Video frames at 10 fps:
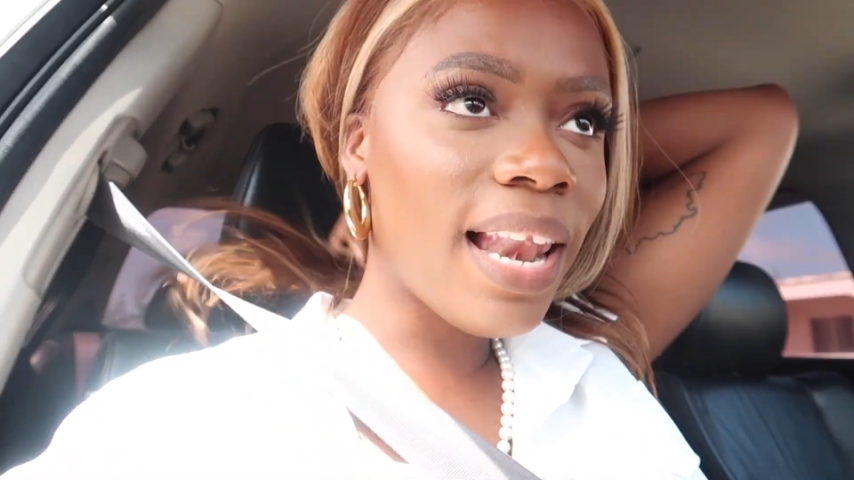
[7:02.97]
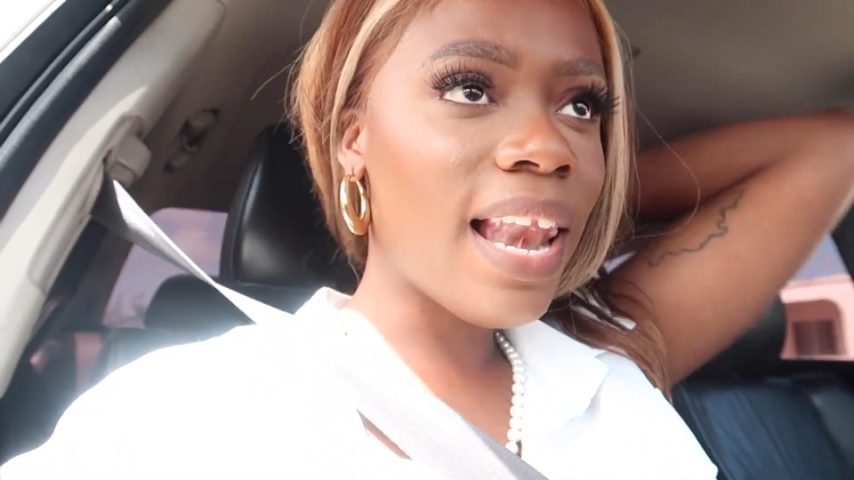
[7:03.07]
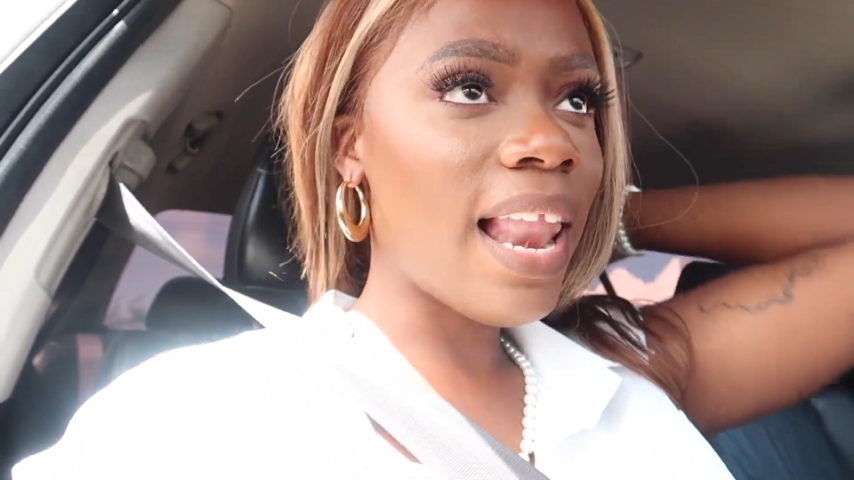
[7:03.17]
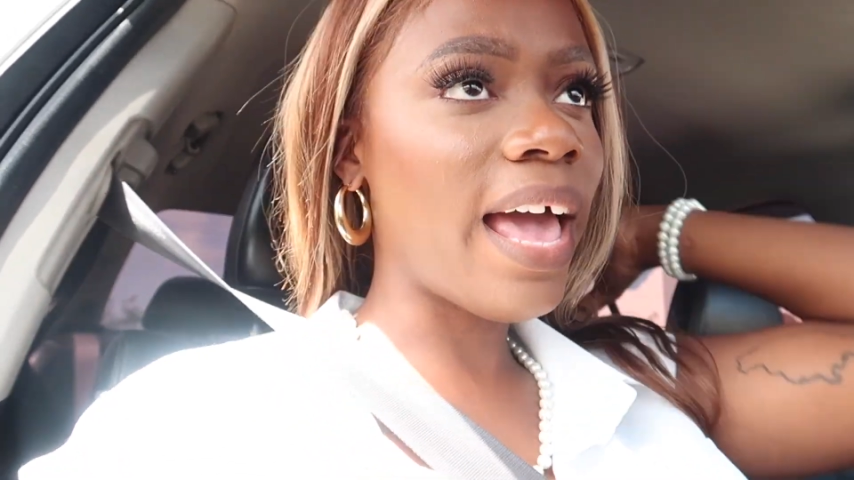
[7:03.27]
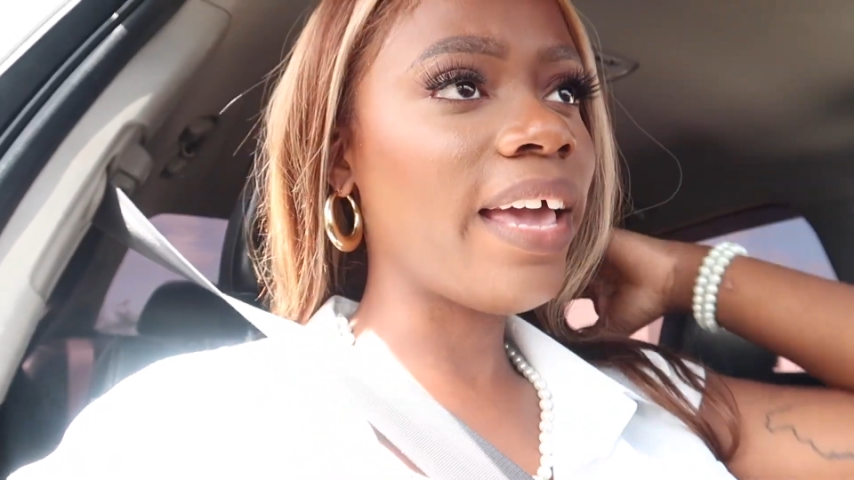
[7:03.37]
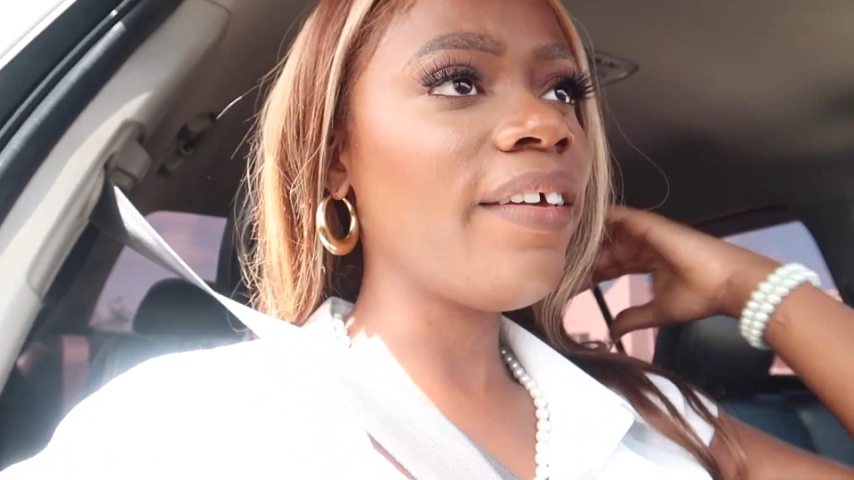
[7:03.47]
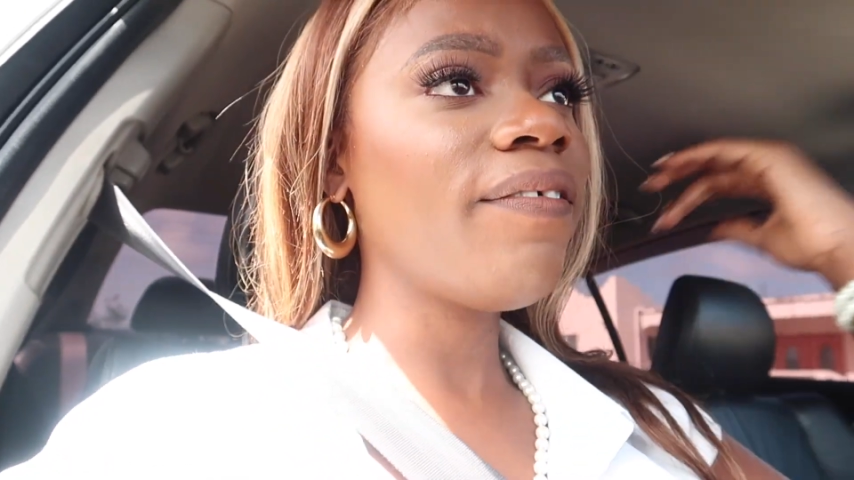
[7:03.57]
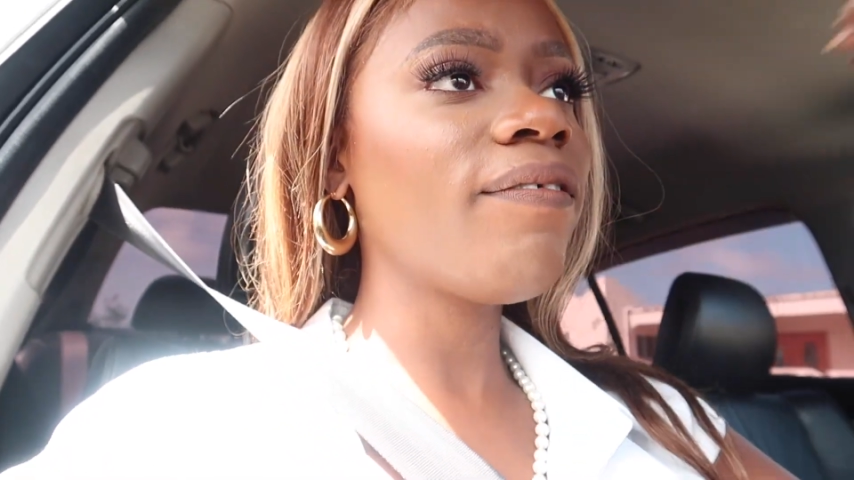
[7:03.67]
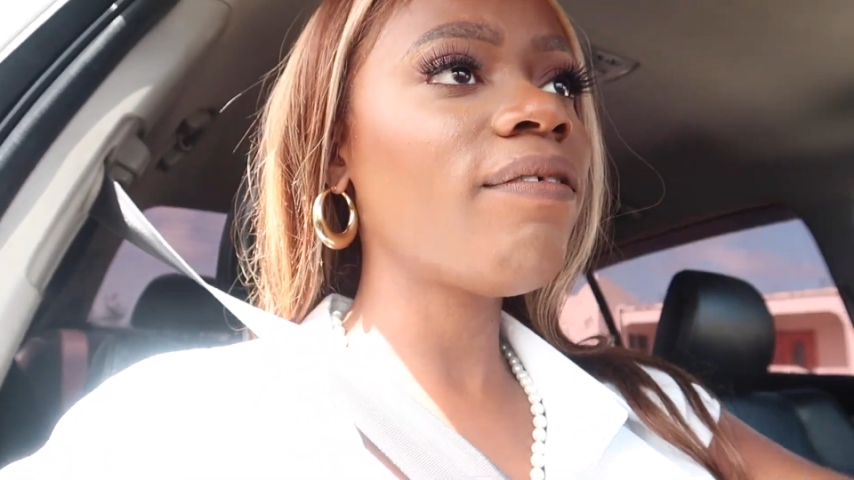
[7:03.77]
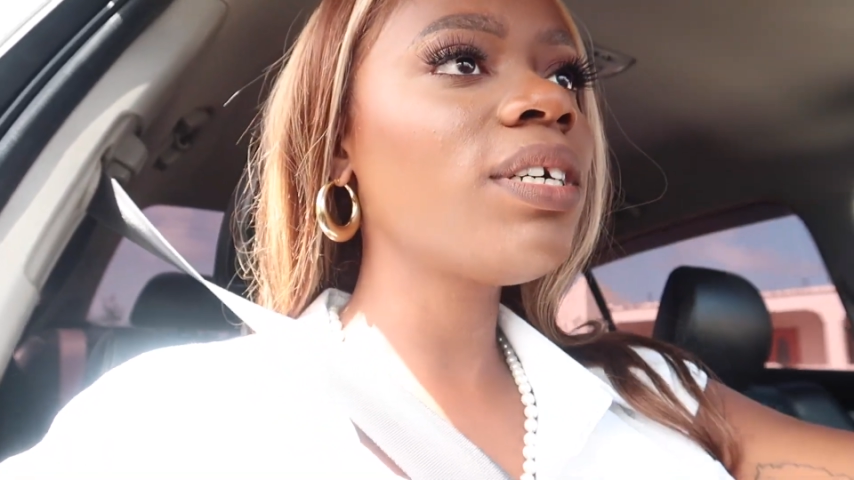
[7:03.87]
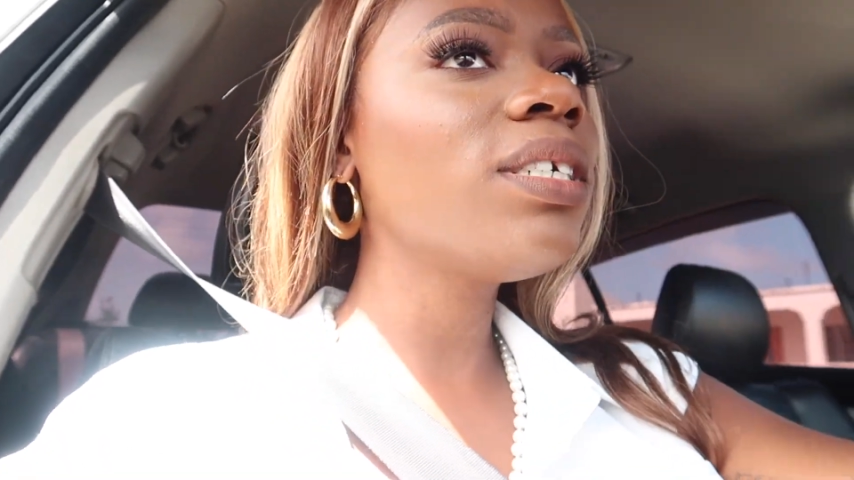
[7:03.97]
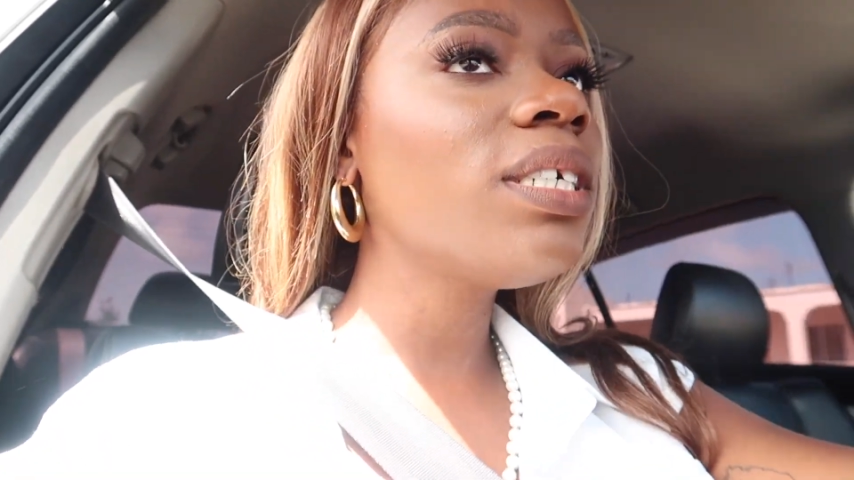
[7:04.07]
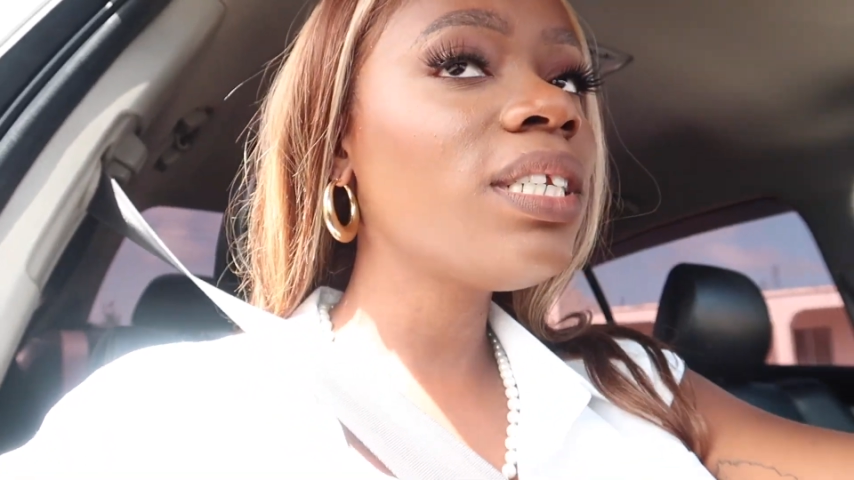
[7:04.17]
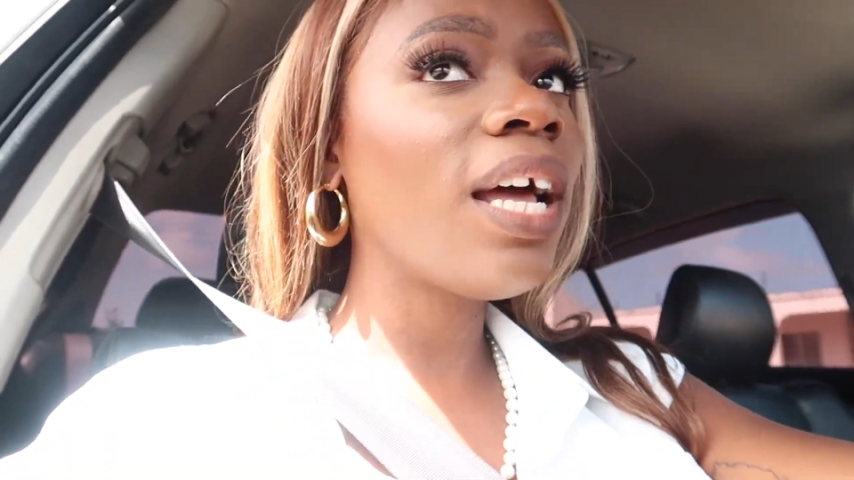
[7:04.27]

life in